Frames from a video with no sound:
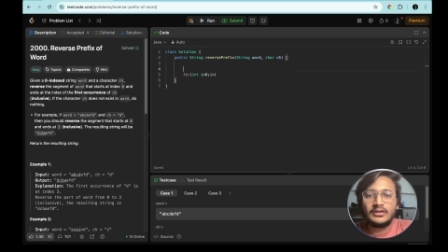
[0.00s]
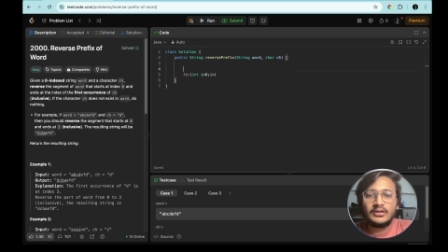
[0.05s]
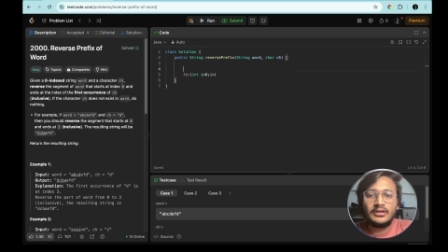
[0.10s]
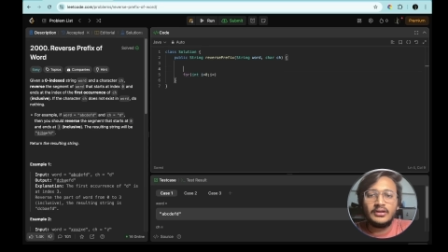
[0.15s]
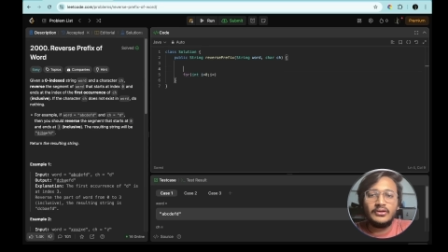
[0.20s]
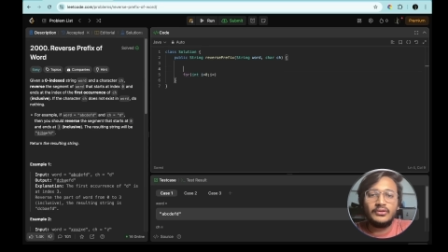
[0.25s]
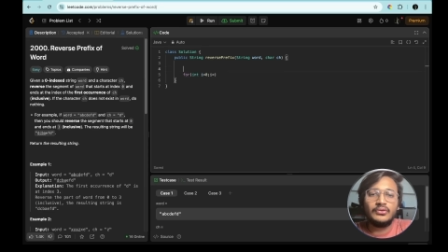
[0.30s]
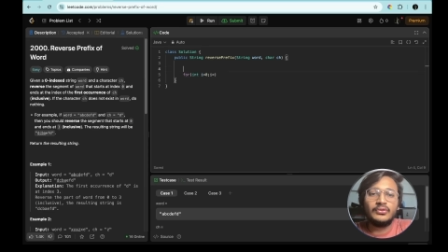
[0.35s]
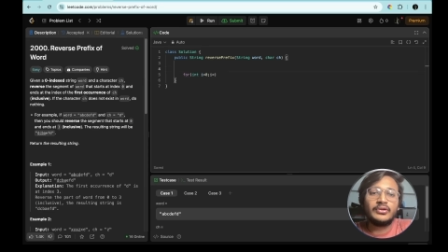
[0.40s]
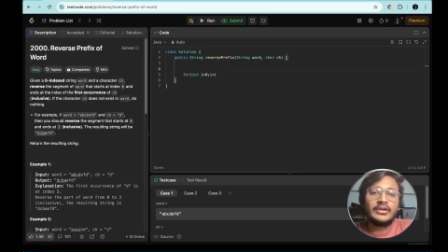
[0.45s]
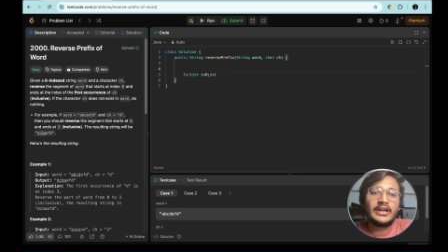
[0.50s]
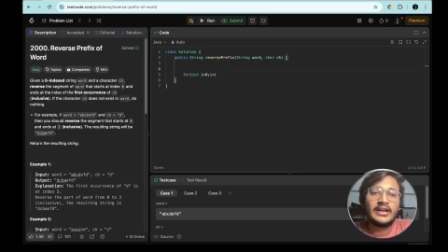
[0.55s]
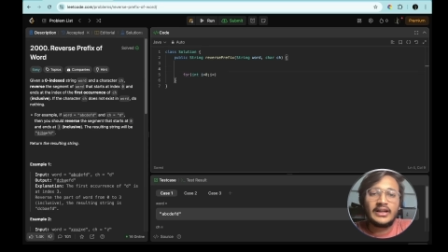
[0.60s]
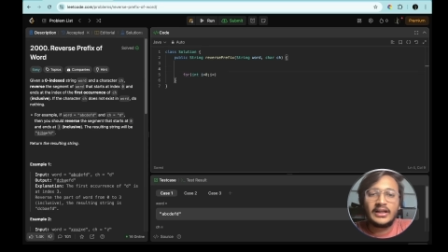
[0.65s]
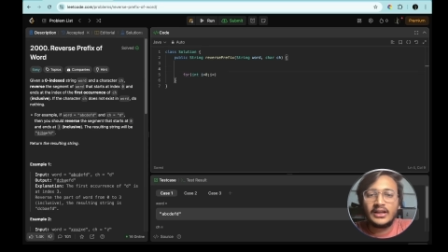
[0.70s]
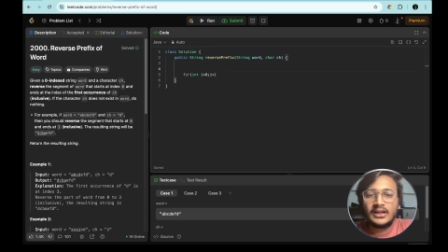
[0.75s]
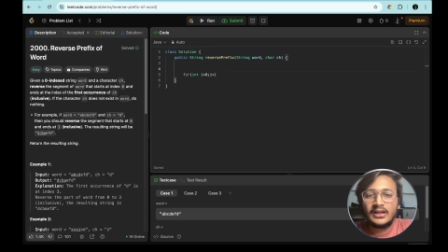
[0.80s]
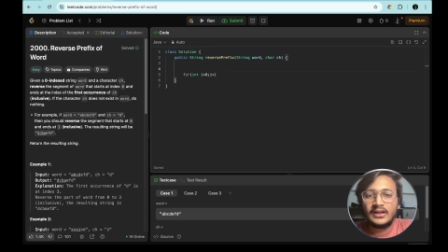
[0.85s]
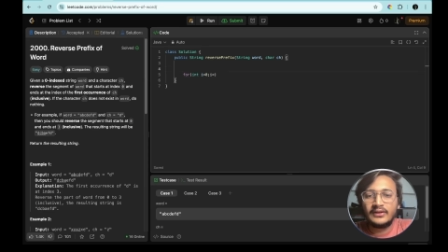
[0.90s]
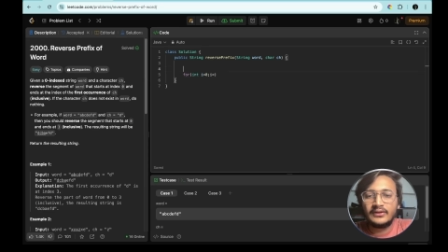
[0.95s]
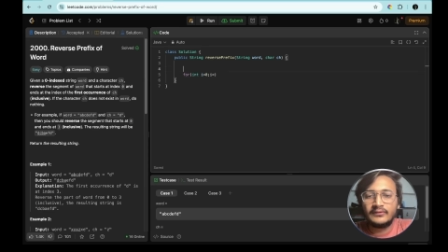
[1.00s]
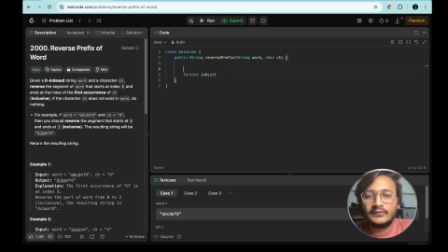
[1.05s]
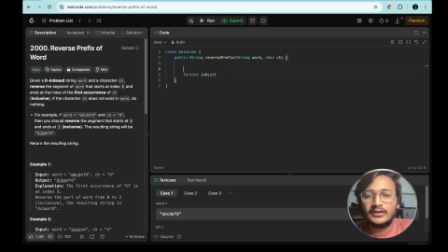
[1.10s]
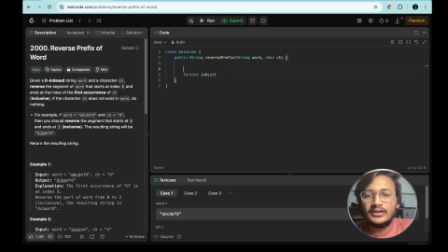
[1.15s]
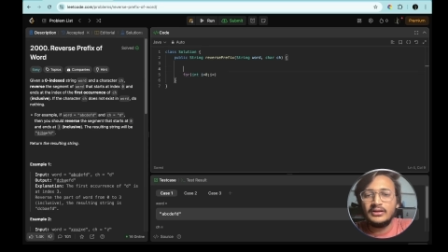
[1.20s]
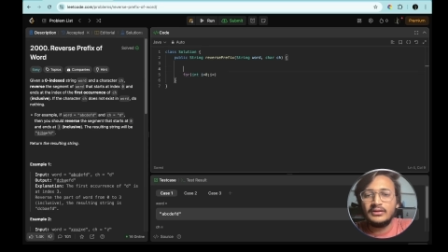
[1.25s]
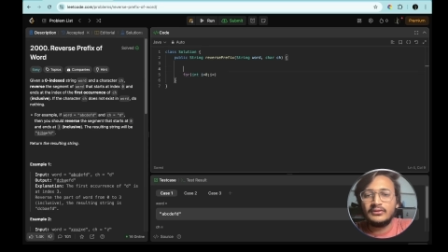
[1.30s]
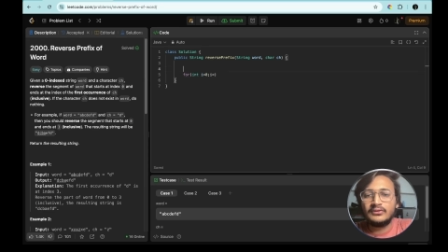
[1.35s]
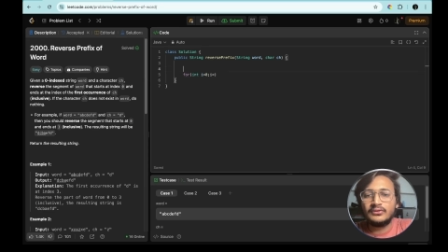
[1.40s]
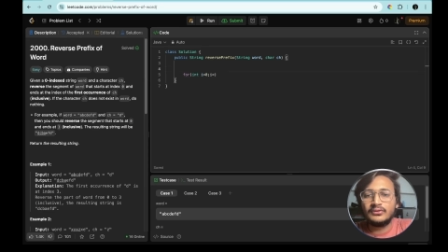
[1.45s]
into char array as well.
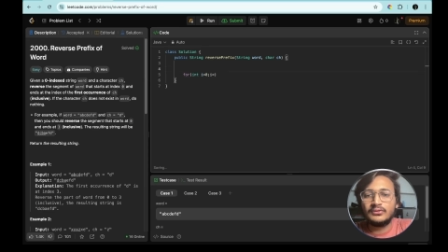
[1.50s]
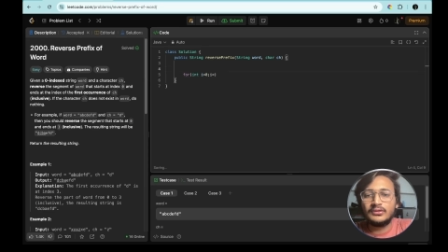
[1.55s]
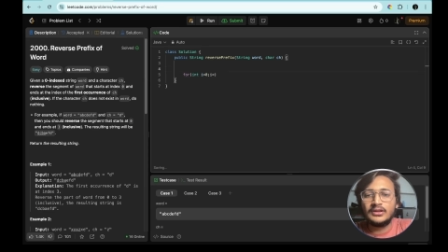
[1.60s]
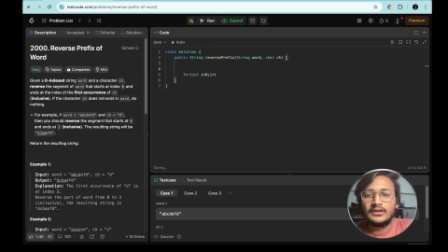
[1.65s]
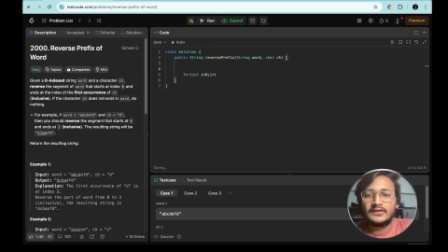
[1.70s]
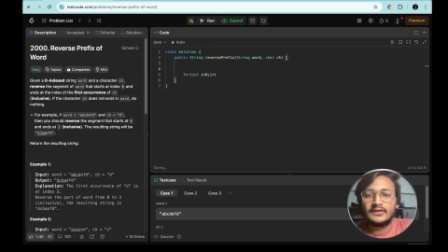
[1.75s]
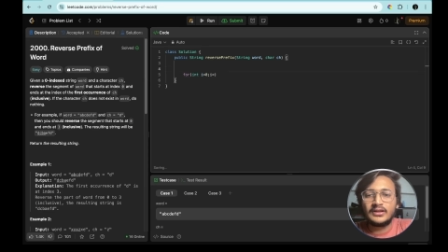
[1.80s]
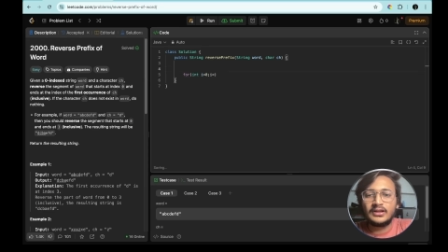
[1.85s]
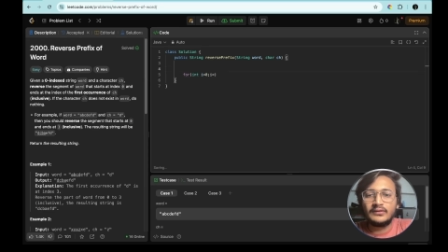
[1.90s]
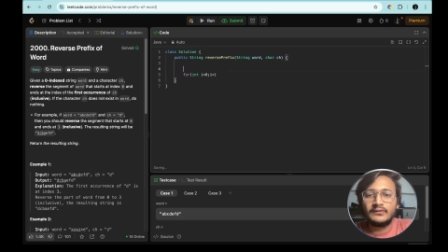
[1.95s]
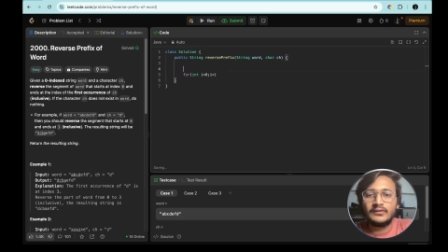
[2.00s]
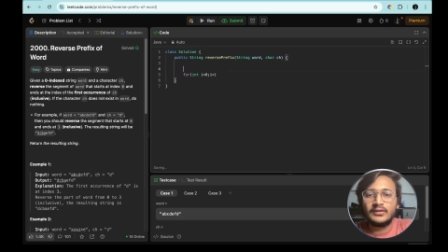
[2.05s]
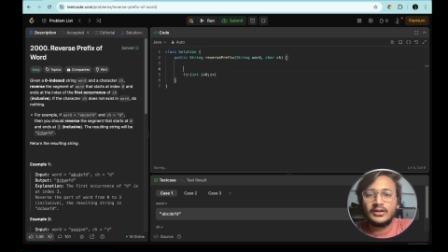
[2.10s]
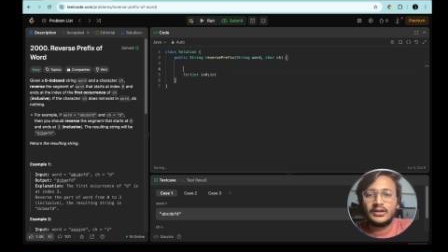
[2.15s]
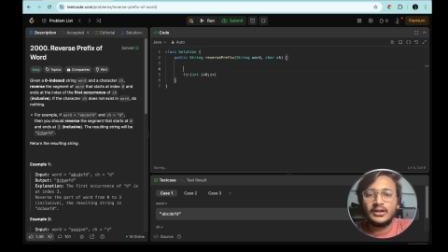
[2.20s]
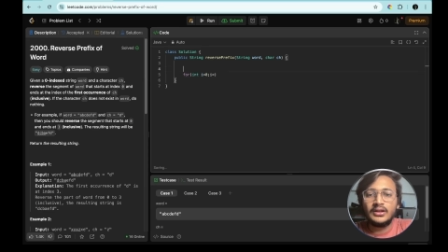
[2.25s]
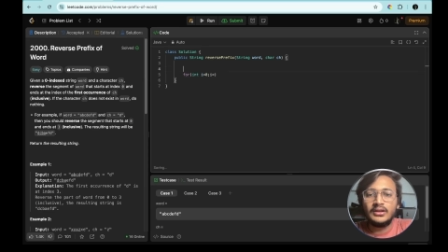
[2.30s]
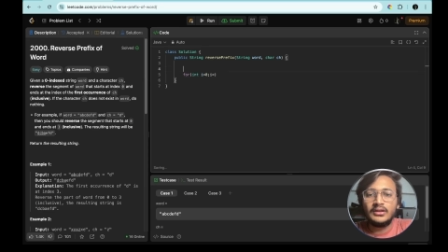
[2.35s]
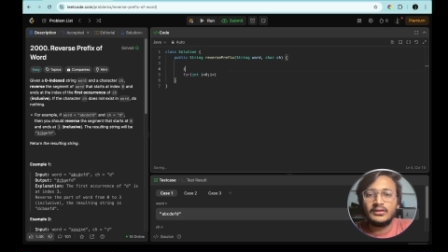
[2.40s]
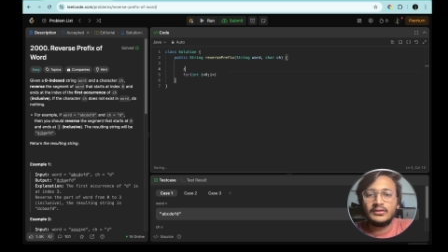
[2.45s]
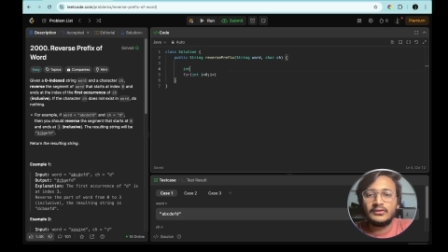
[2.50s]
So let's convert it.